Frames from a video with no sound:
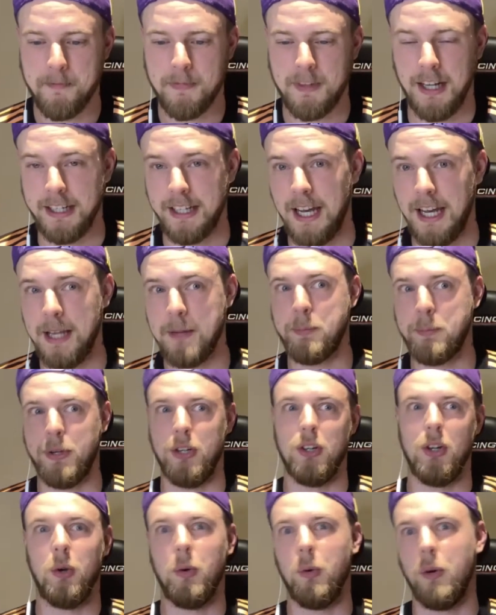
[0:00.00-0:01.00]
Again,
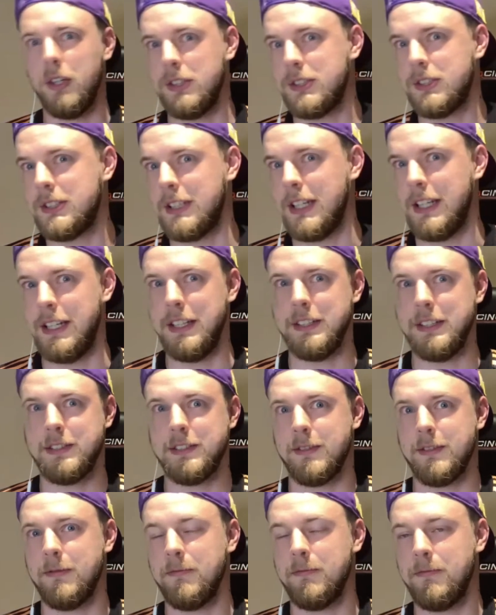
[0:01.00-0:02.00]
Pirlo was in
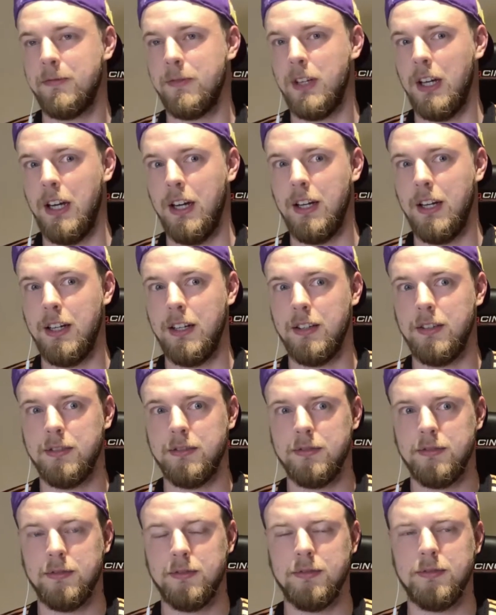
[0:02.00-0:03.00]
his the
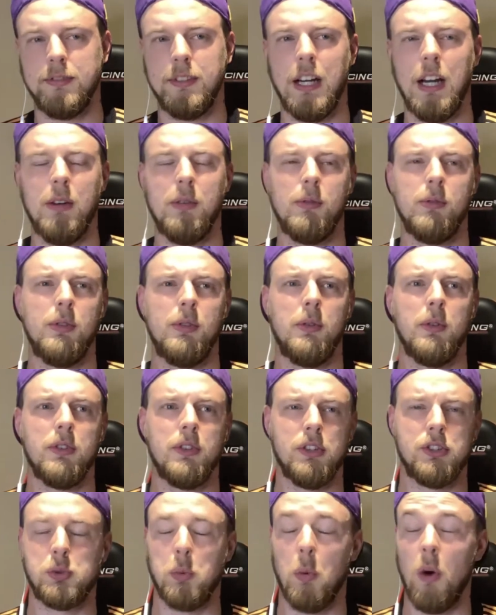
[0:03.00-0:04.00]

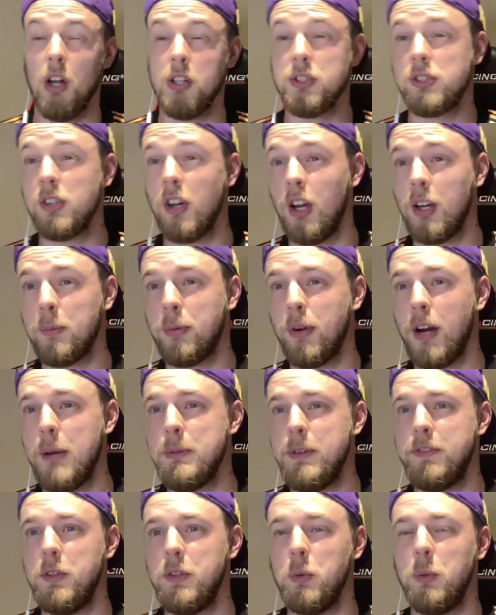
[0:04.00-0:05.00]
swan song
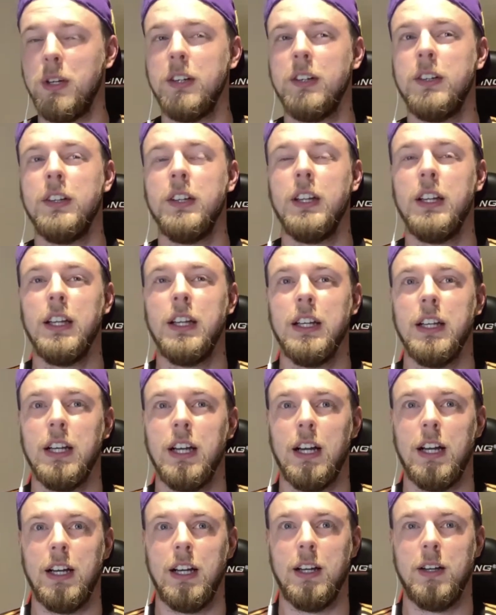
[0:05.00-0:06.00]
prime, if you will.
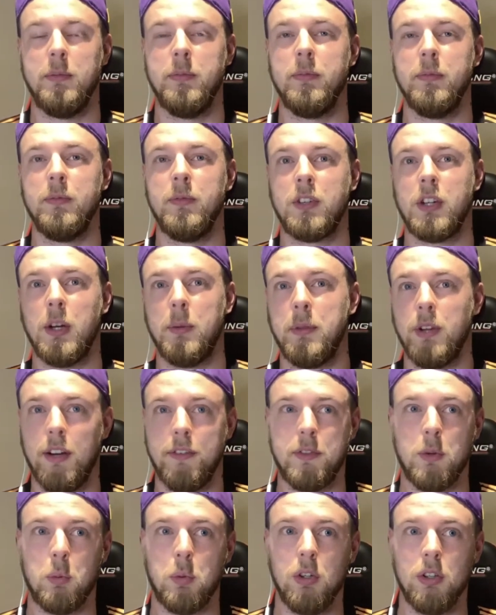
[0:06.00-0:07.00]
Coming
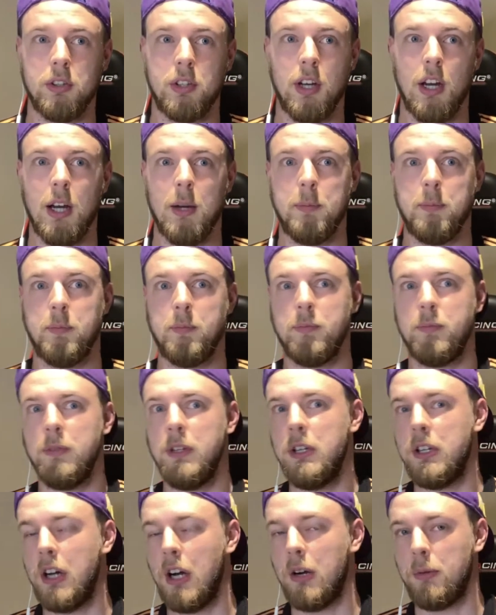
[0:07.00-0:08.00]
off the World Cup,
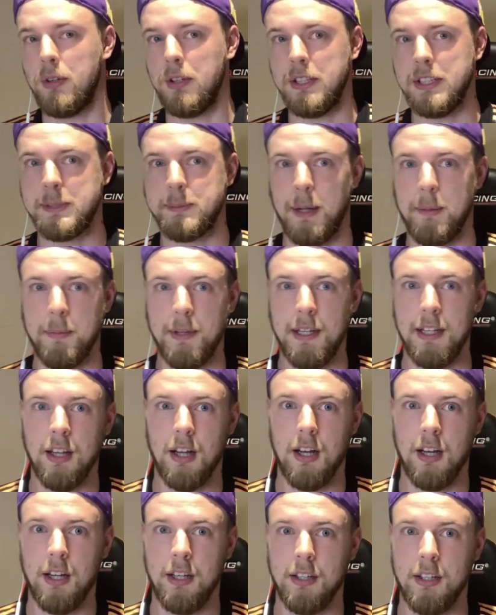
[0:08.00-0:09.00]
he got released by
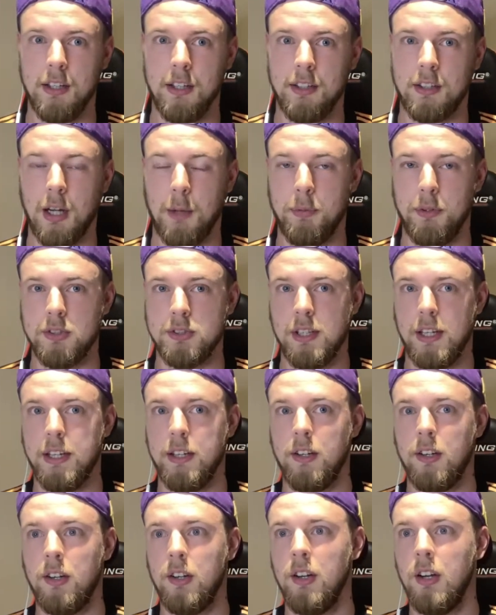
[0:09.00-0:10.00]
Milan a couple years
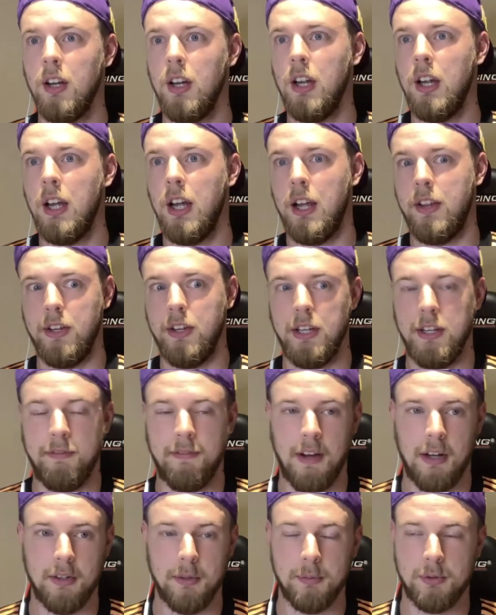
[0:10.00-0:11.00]
later, and then he
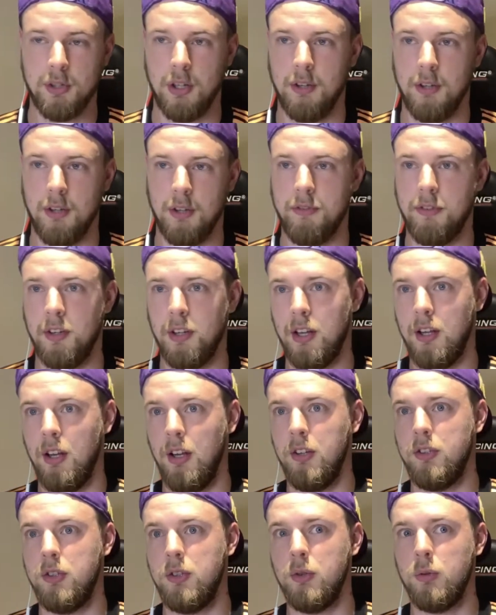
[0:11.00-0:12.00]
found himself
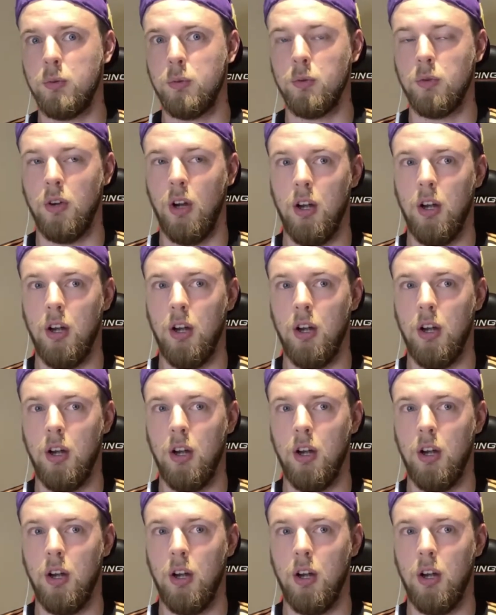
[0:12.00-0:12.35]
new